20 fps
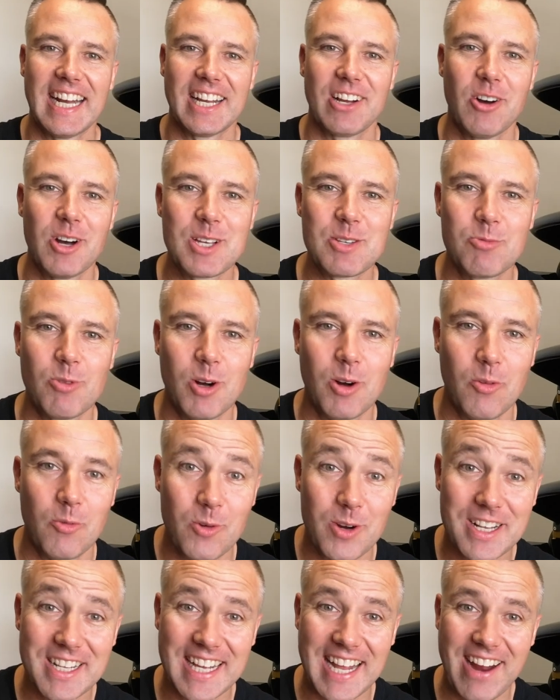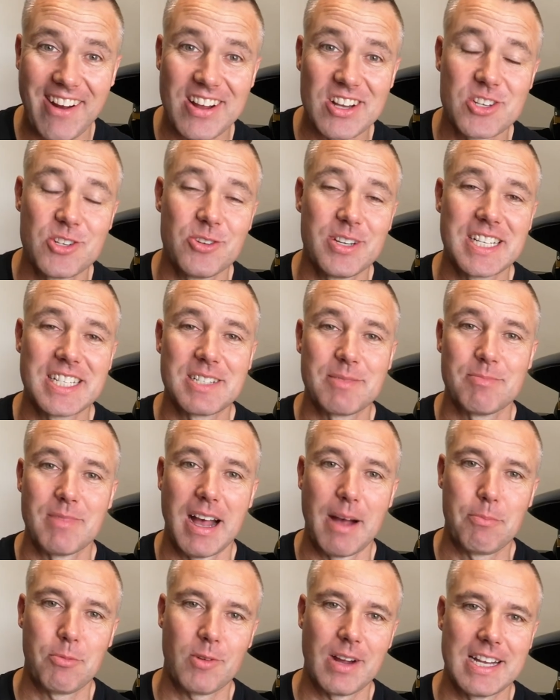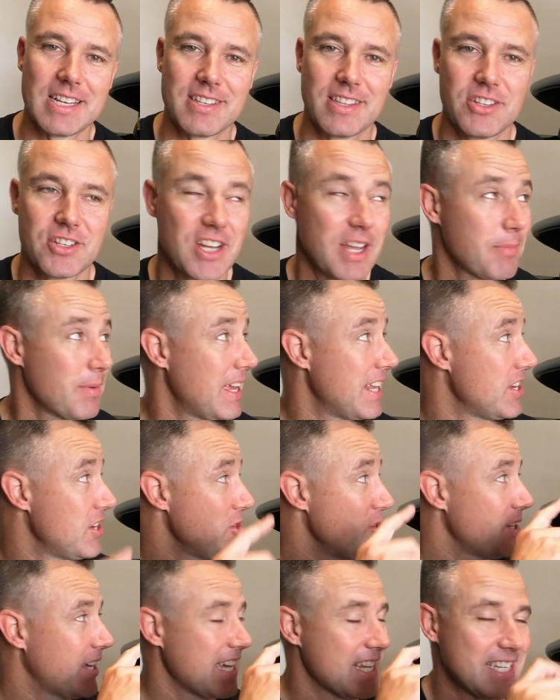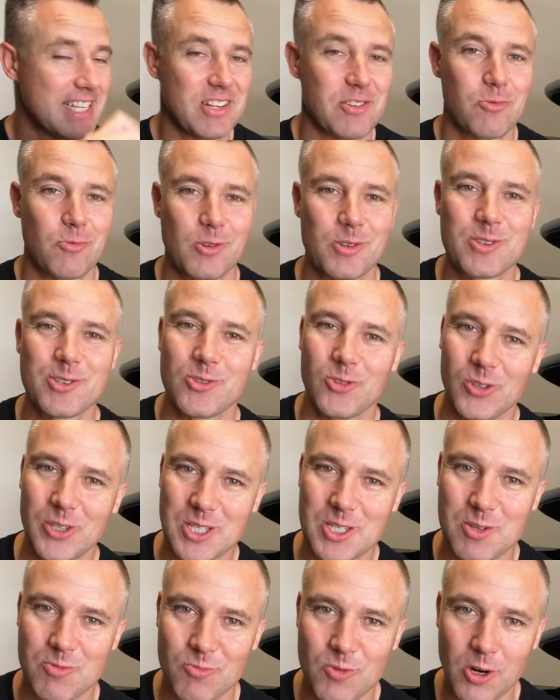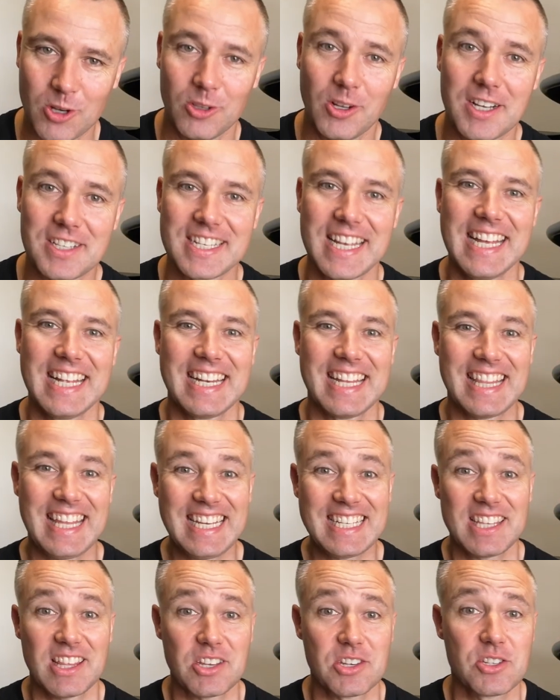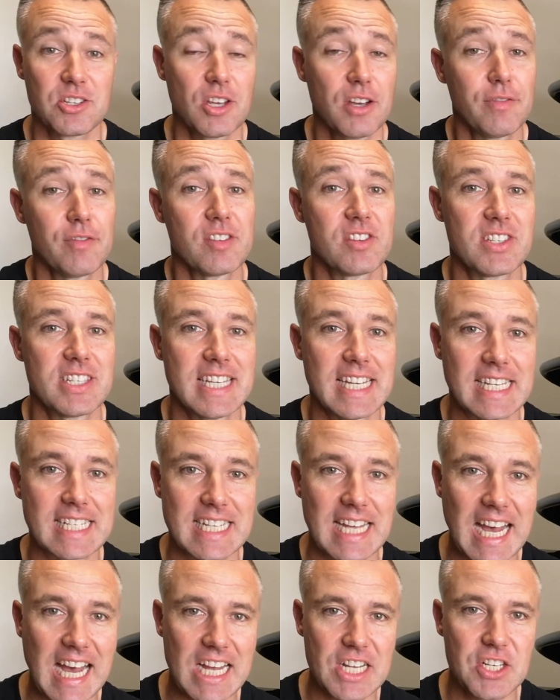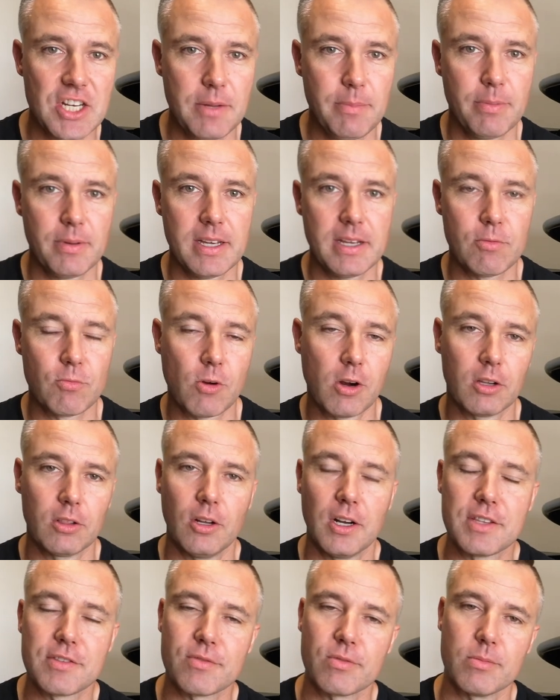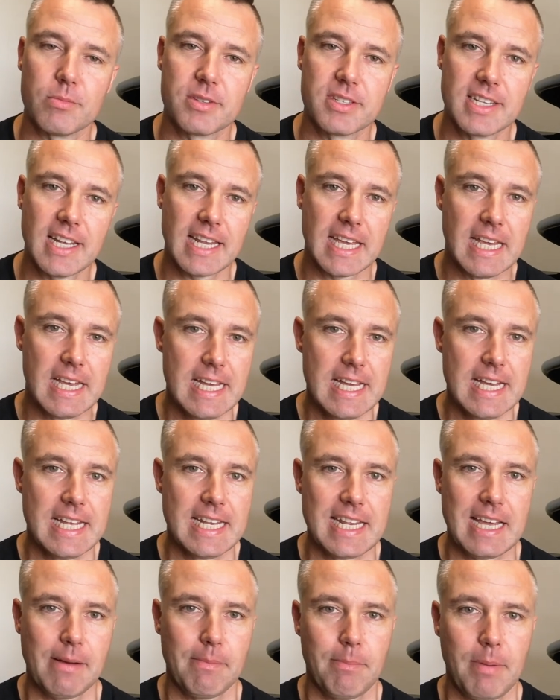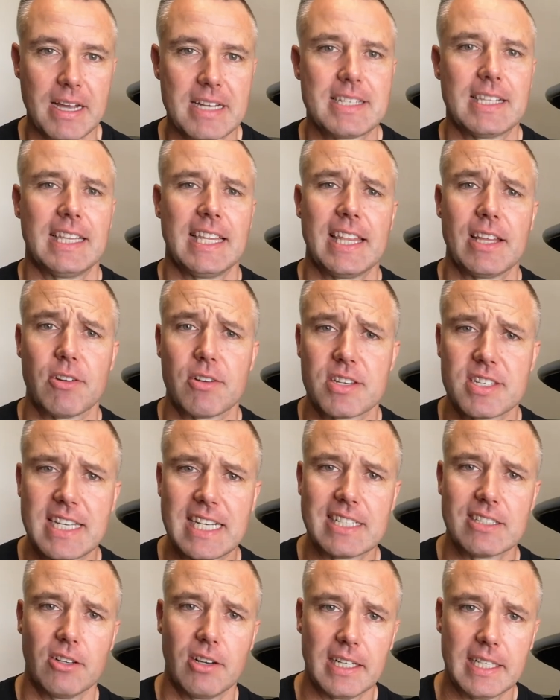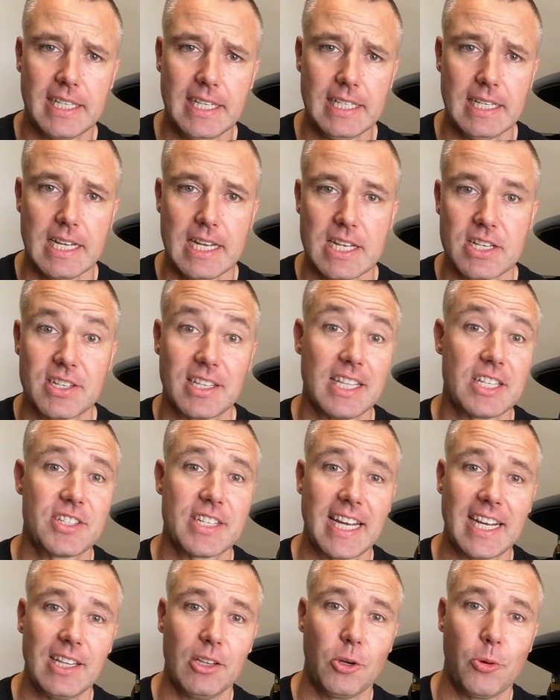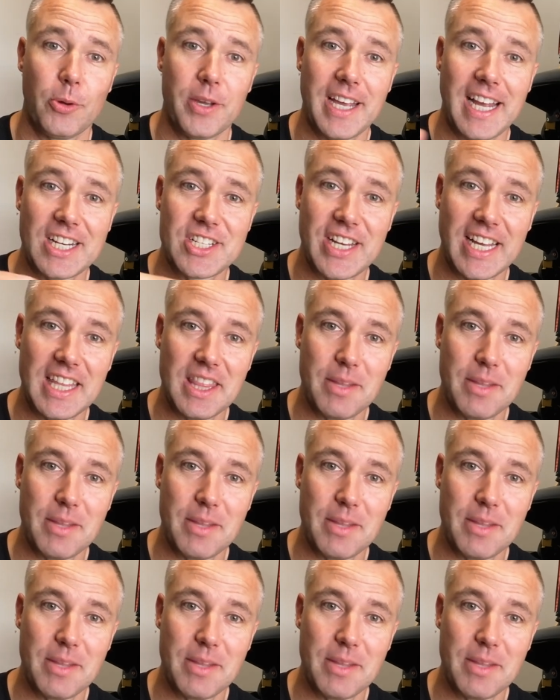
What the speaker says: guys, well we're in the garage doing some upgrades to the Jeep and you guessed it, we're installing some rock lights. Now these are the Surface 6 RGB rock lights from Stedi. Now basically they're a 6-light kit, so let's take a look at what you actually get in